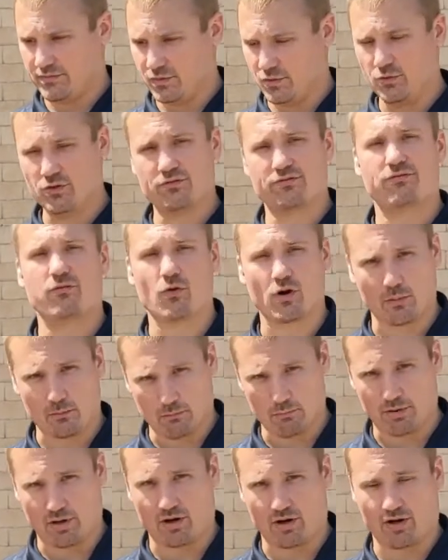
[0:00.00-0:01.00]

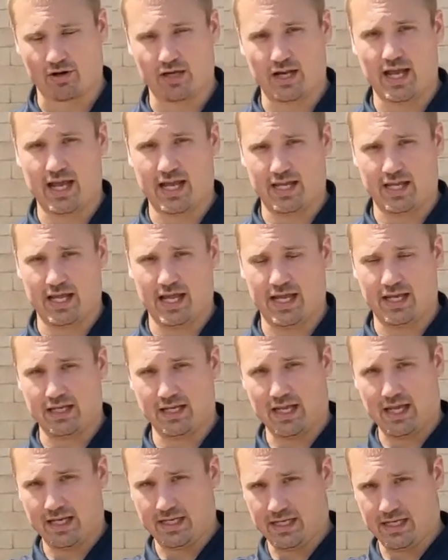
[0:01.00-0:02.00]
uniform burn
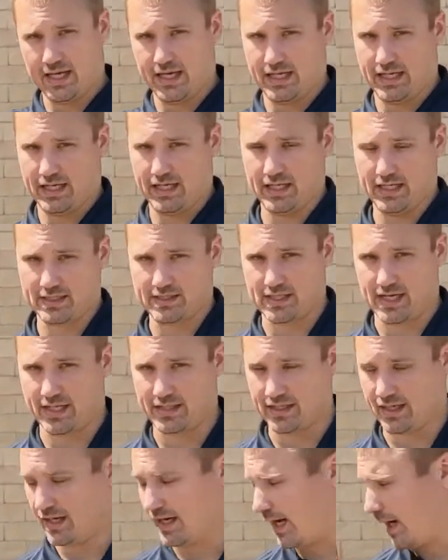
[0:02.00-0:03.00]
and heating
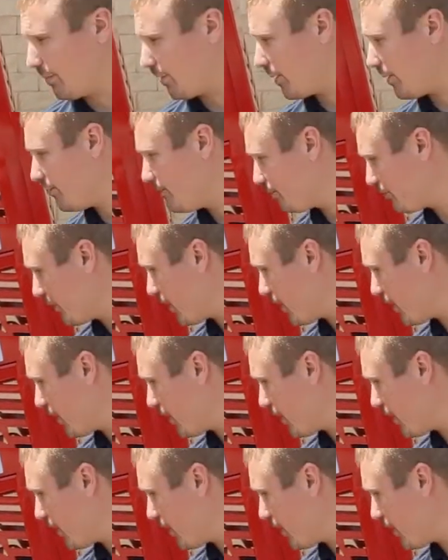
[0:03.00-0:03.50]
inside the hopper.